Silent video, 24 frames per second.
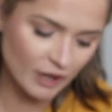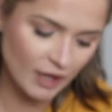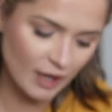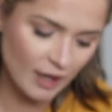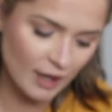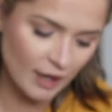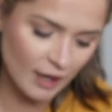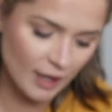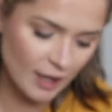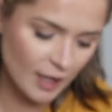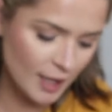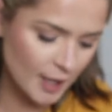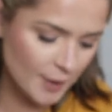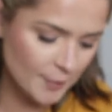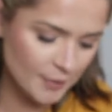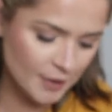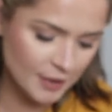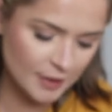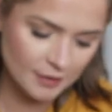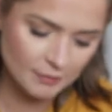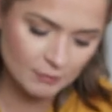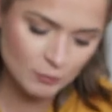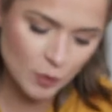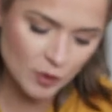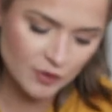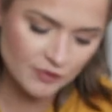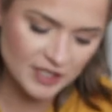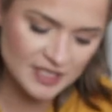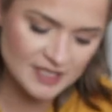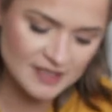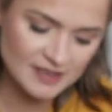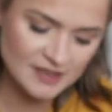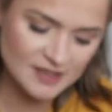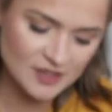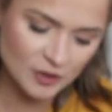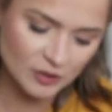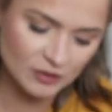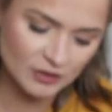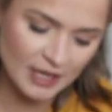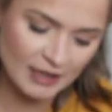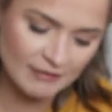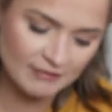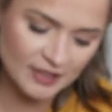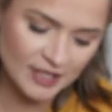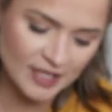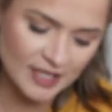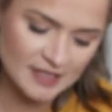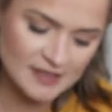More reasons you'll
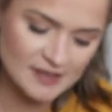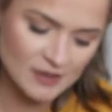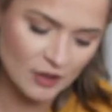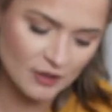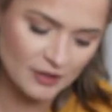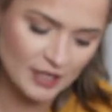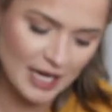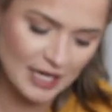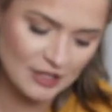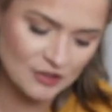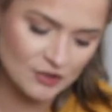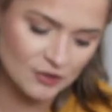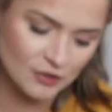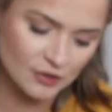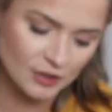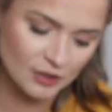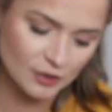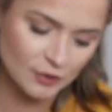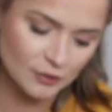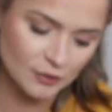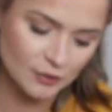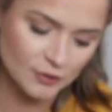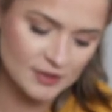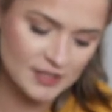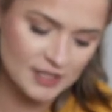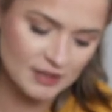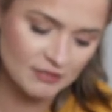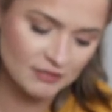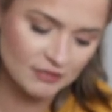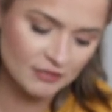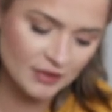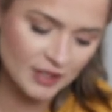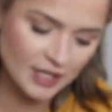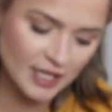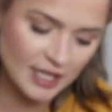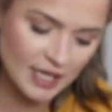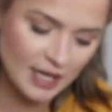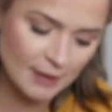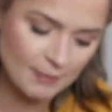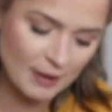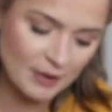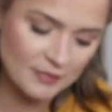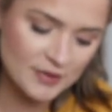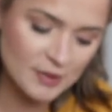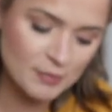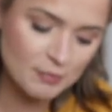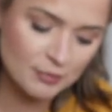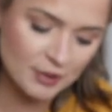love it. It's all natural and cruelty free.
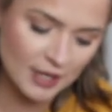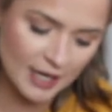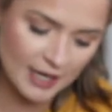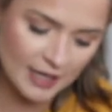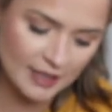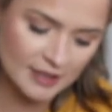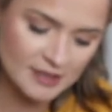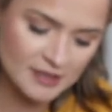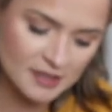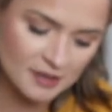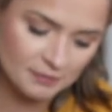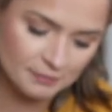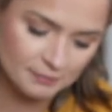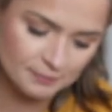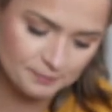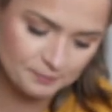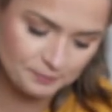About the brand,